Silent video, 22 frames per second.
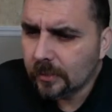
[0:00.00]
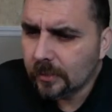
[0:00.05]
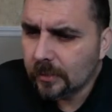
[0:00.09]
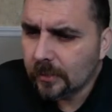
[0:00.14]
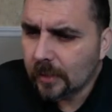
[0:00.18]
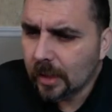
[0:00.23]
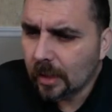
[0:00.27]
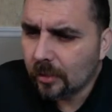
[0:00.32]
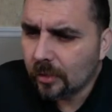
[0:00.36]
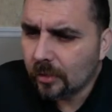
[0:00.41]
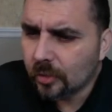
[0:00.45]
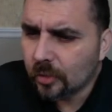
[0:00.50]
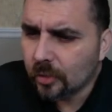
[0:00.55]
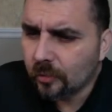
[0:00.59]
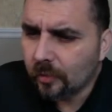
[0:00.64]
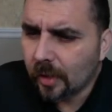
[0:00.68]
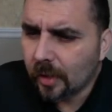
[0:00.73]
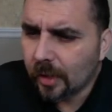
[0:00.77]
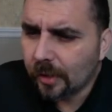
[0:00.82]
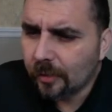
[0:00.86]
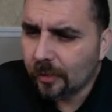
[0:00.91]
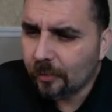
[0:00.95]
Thank you,
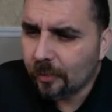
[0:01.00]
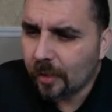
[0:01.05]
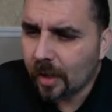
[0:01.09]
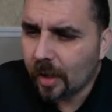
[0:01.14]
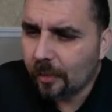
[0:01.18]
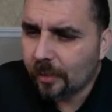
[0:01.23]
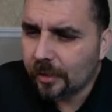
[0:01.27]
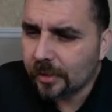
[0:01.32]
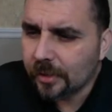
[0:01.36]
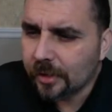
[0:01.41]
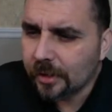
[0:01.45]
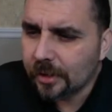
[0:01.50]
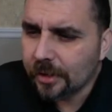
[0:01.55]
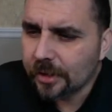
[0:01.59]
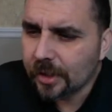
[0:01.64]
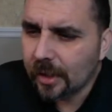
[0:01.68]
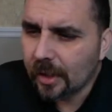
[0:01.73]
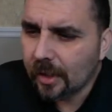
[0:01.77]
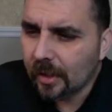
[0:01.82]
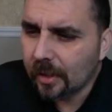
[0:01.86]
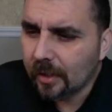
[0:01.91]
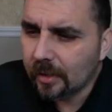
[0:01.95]
Giovanni and Robert said
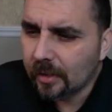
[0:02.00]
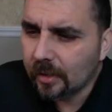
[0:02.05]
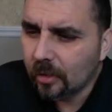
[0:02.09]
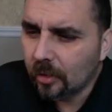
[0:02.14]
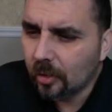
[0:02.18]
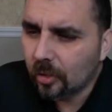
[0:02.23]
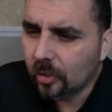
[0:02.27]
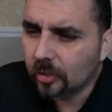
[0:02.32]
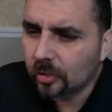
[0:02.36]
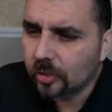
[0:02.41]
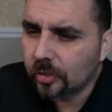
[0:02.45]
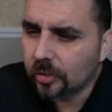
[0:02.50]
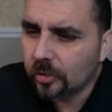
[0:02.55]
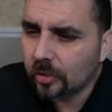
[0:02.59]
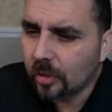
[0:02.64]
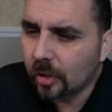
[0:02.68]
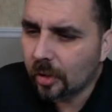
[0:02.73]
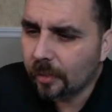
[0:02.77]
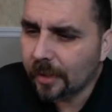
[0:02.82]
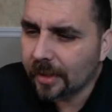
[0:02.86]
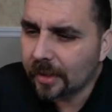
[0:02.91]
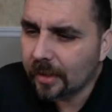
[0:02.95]
Chele. Los,
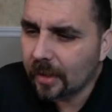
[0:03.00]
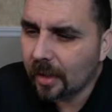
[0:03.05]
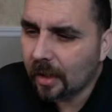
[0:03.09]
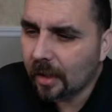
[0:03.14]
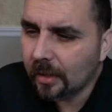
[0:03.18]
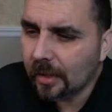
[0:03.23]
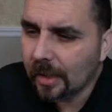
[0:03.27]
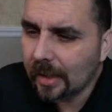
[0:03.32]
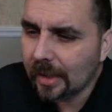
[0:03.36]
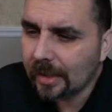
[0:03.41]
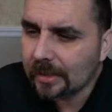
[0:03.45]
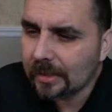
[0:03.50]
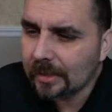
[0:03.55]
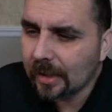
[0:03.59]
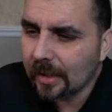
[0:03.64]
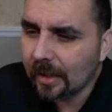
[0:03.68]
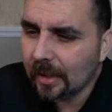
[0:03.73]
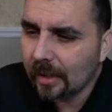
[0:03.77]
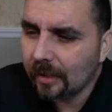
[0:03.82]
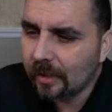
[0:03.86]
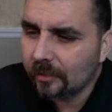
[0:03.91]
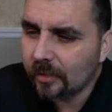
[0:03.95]
no, my dog last
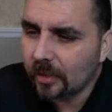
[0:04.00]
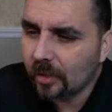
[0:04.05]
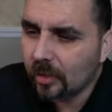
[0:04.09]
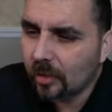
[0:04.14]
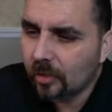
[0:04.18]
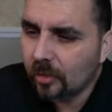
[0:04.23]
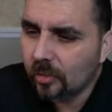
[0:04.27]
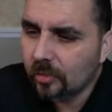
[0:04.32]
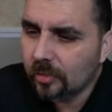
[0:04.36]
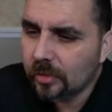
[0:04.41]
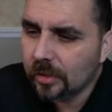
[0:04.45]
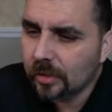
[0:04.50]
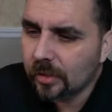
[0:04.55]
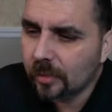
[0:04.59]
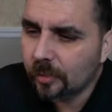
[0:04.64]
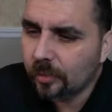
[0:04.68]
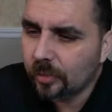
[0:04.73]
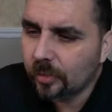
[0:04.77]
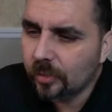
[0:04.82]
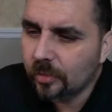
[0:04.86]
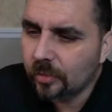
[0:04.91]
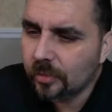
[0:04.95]
night, I left the hose in the
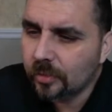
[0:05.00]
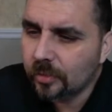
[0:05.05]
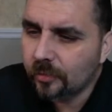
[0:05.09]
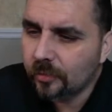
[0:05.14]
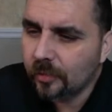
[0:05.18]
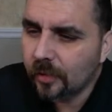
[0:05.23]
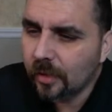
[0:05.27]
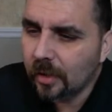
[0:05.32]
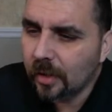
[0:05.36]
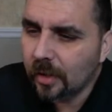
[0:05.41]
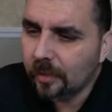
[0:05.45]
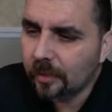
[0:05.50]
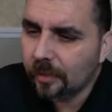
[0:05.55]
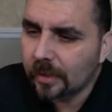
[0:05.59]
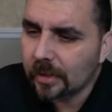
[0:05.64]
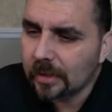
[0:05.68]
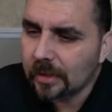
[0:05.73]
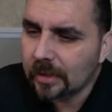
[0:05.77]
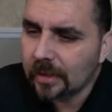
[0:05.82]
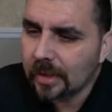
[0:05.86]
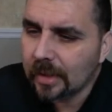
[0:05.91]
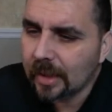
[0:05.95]
pool to fill up and
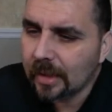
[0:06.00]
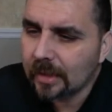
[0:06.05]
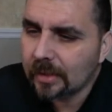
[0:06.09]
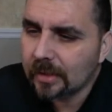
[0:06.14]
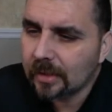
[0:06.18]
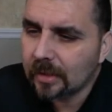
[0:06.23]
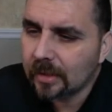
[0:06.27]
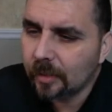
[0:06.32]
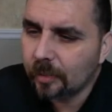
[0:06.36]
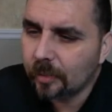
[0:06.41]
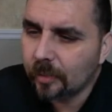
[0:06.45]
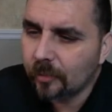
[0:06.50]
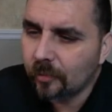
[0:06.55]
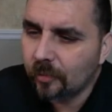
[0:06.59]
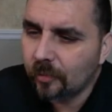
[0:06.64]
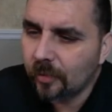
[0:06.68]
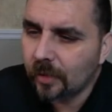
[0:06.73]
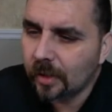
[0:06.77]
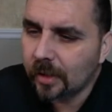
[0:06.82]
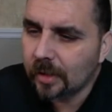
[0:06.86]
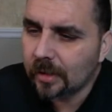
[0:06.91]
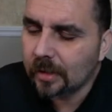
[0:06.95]
he snatched it up and
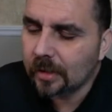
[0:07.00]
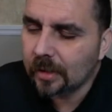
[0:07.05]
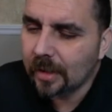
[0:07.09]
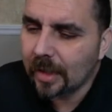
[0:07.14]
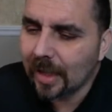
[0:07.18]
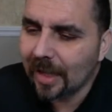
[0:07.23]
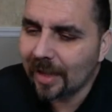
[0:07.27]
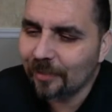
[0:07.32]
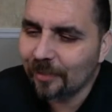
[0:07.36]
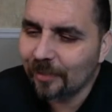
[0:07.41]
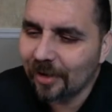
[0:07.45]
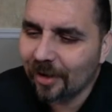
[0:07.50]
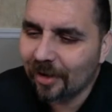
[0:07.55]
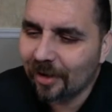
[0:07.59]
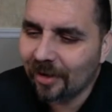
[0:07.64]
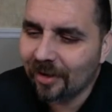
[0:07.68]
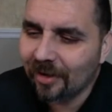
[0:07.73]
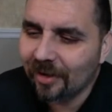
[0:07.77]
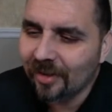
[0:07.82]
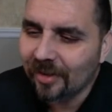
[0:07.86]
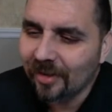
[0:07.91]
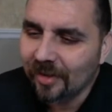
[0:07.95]
flooded the damn
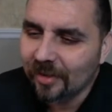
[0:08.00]
yard.